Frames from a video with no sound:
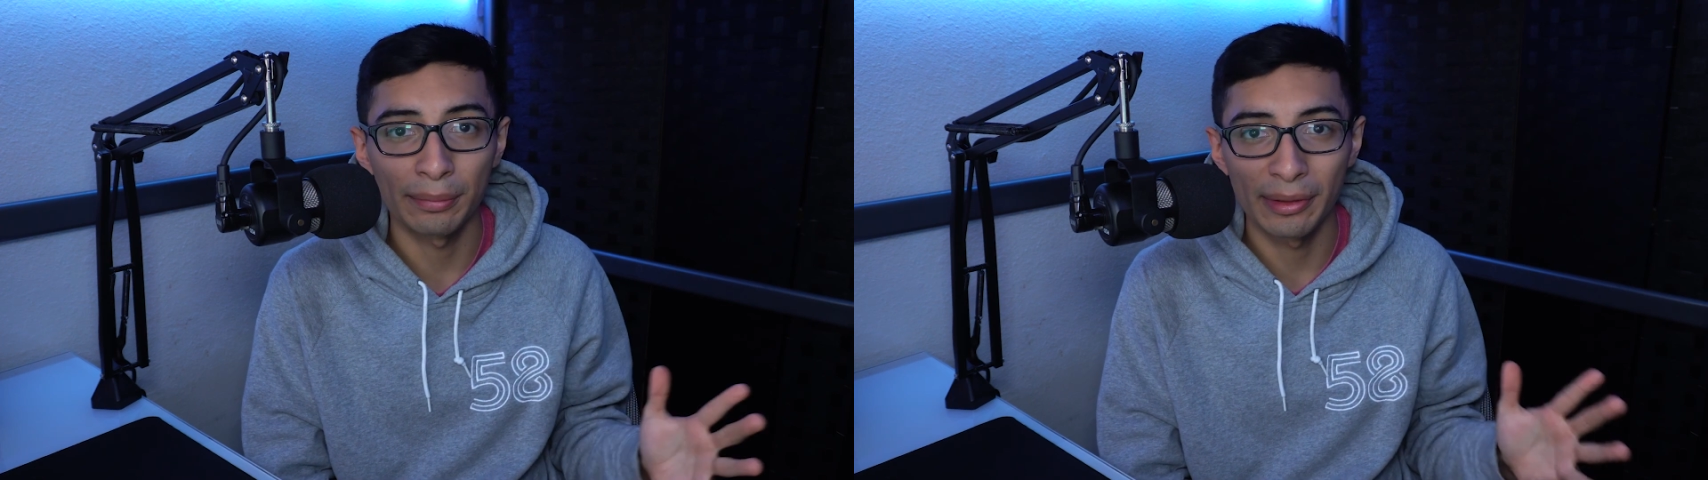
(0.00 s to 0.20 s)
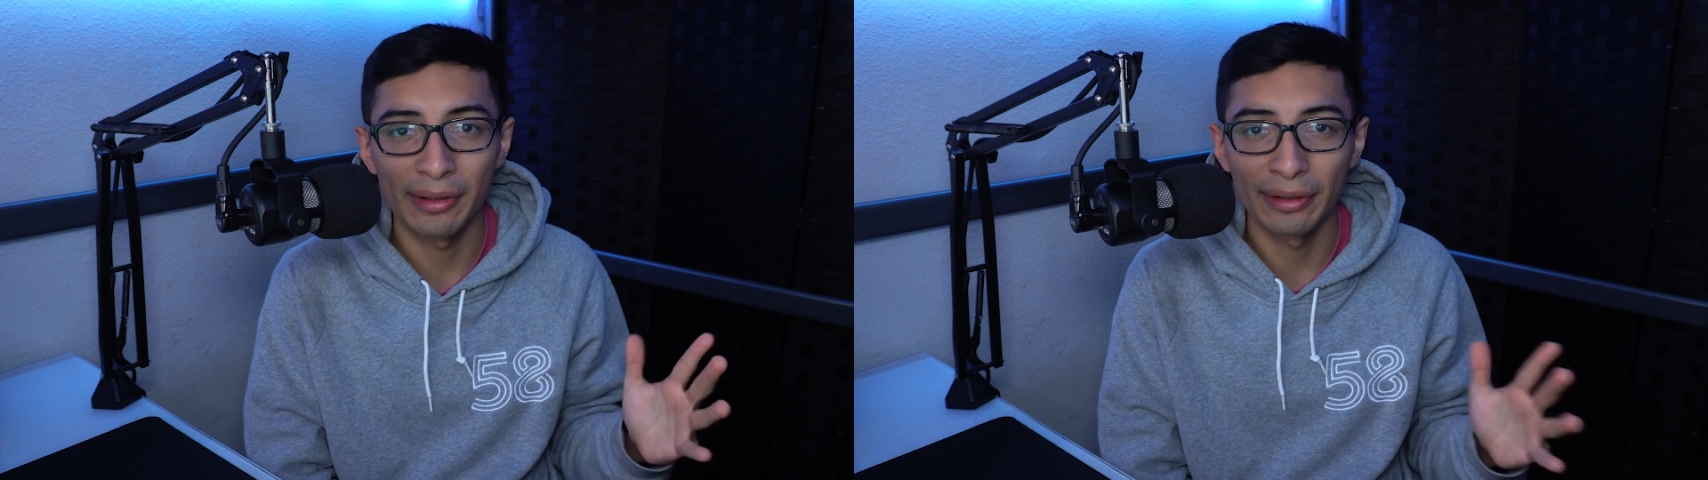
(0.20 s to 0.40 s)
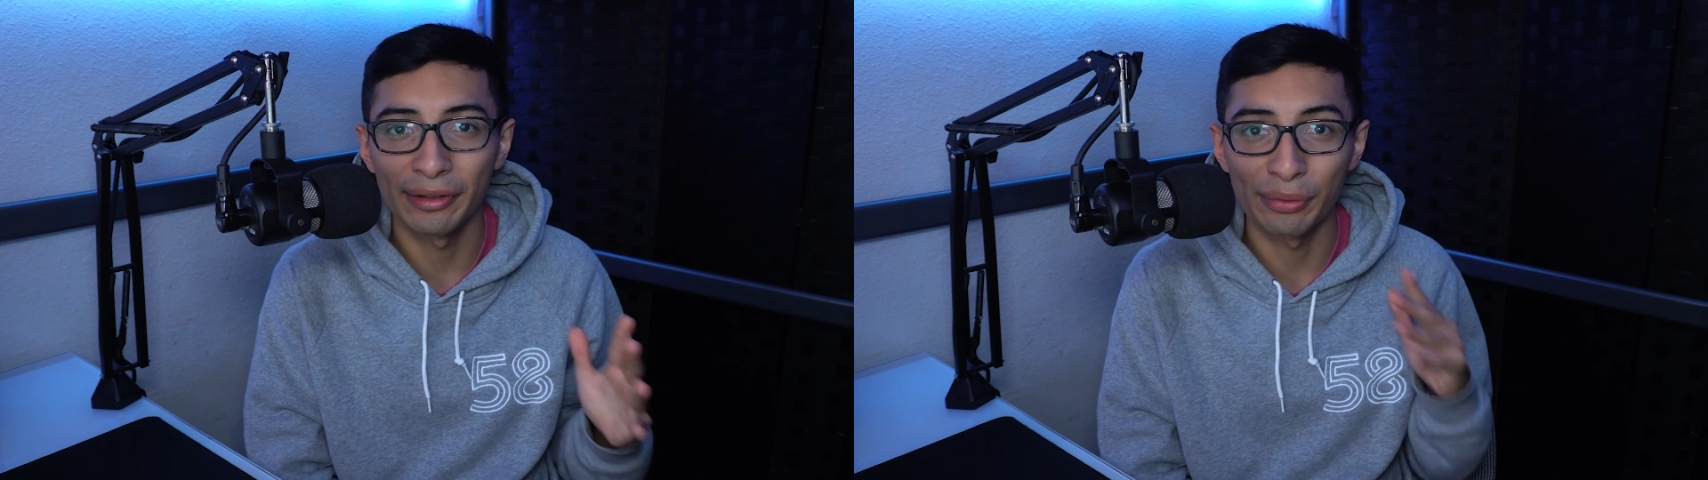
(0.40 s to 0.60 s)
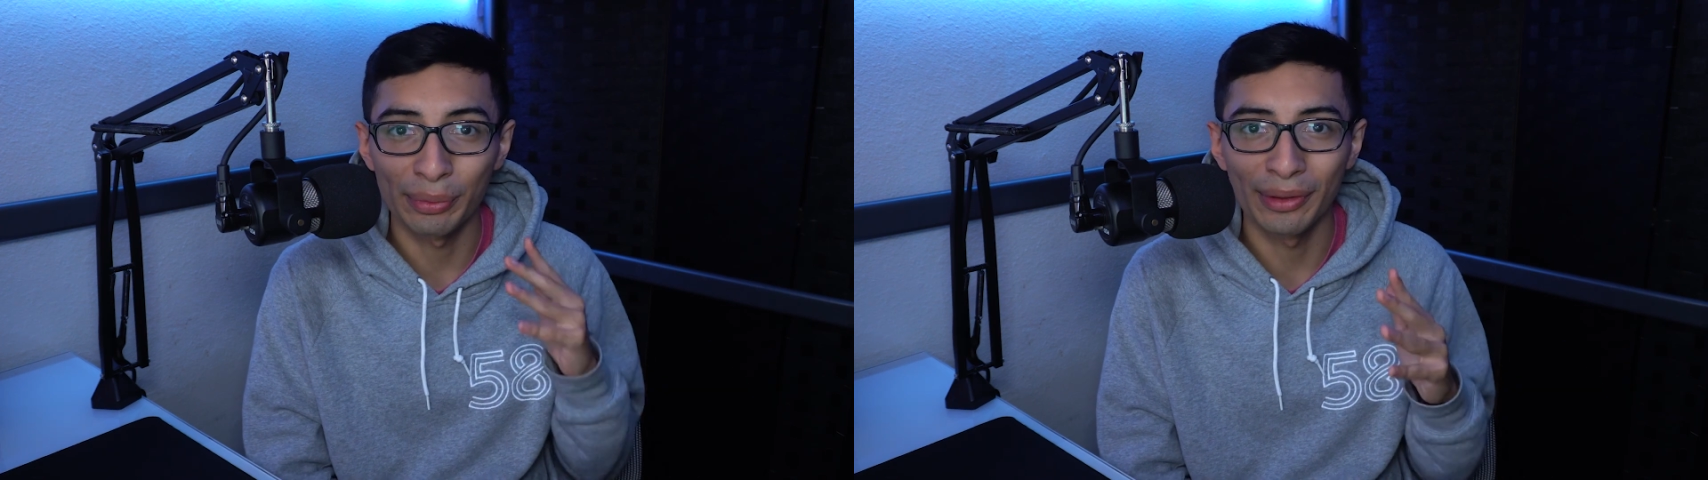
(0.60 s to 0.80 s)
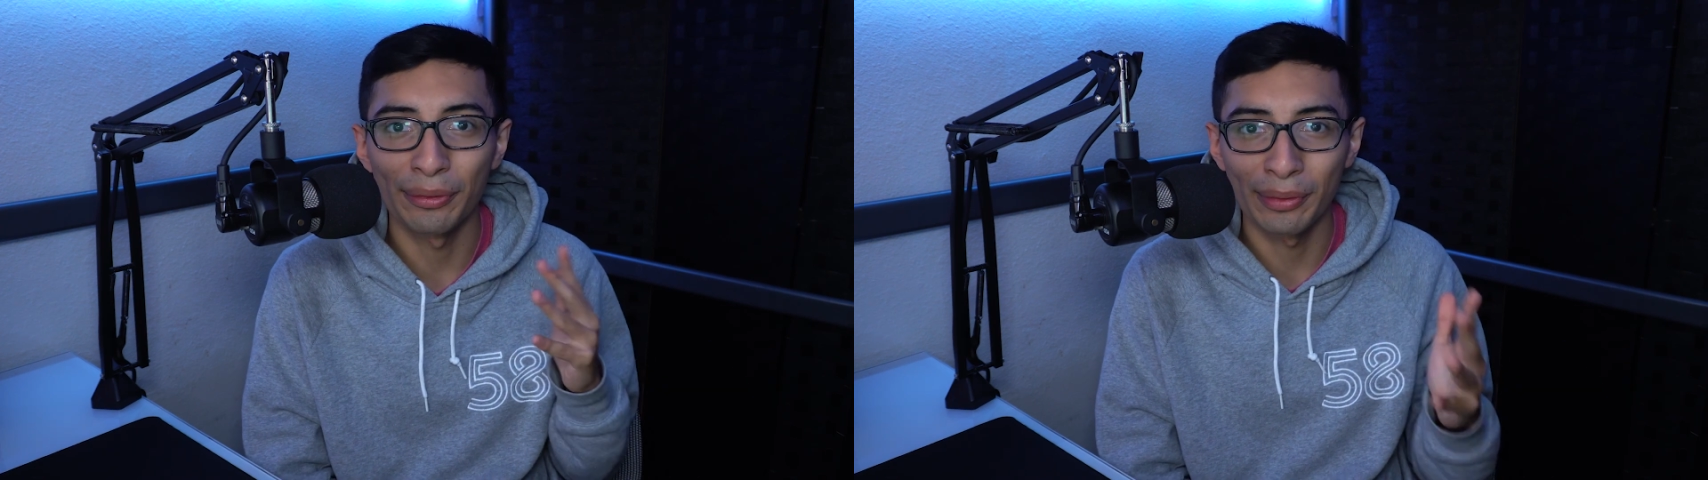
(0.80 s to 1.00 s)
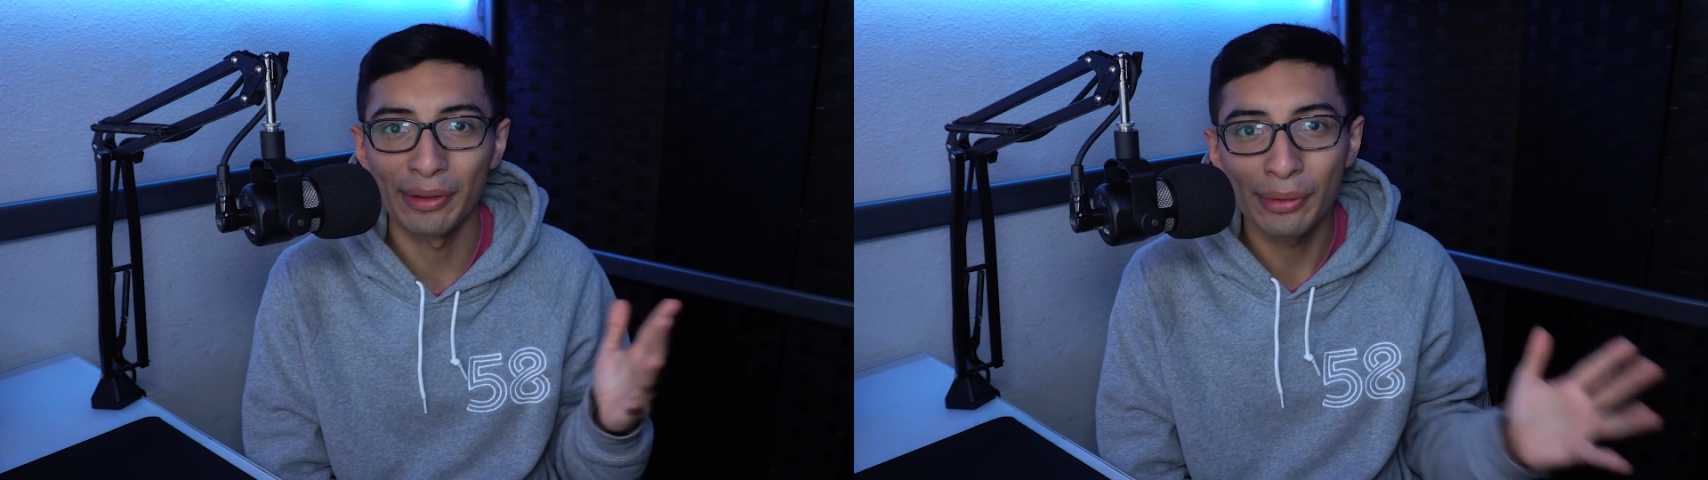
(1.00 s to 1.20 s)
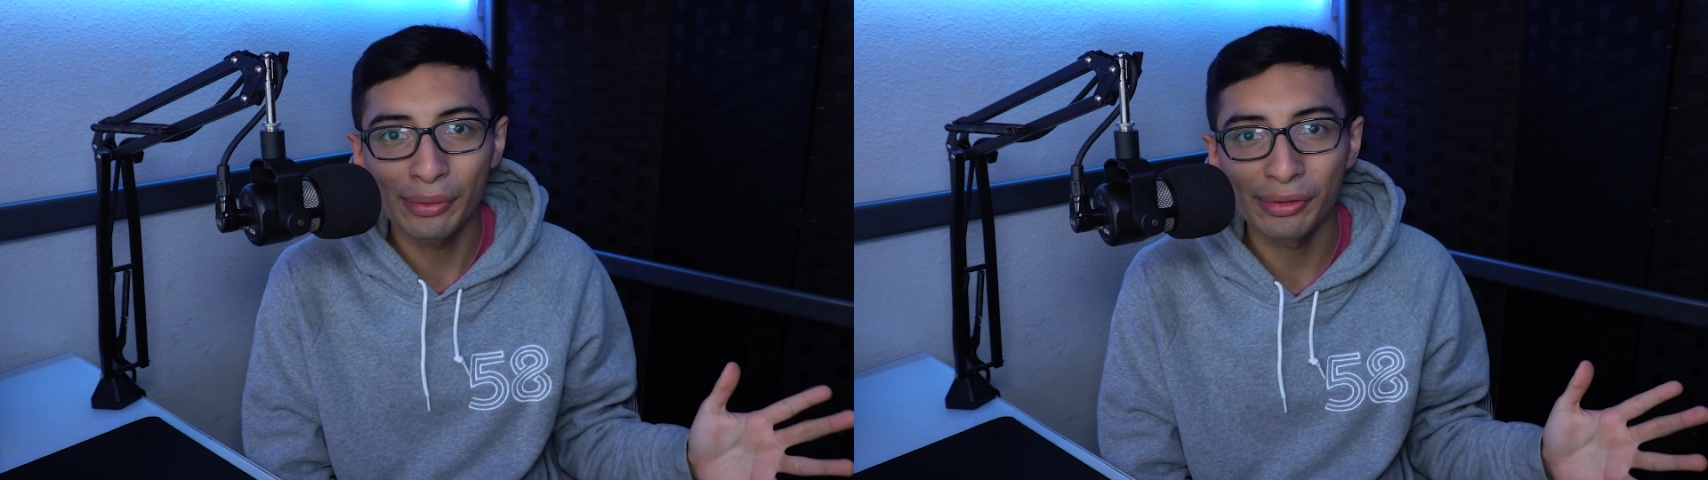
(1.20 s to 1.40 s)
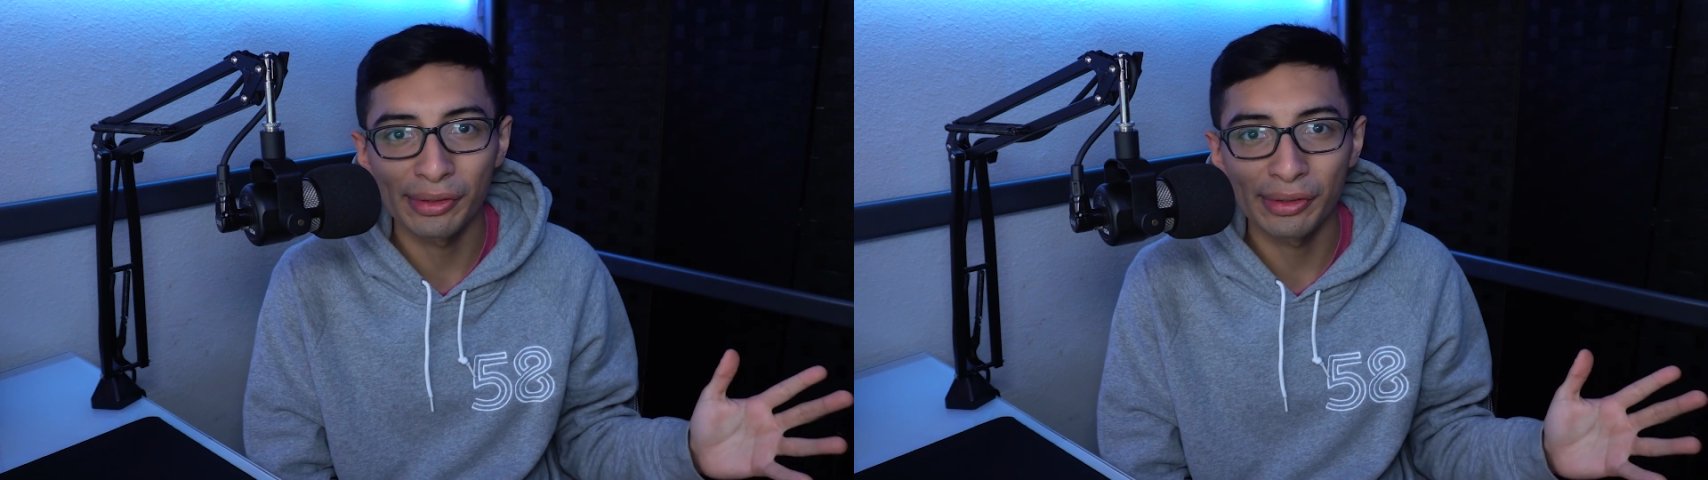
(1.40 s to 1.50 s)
really looked really cool,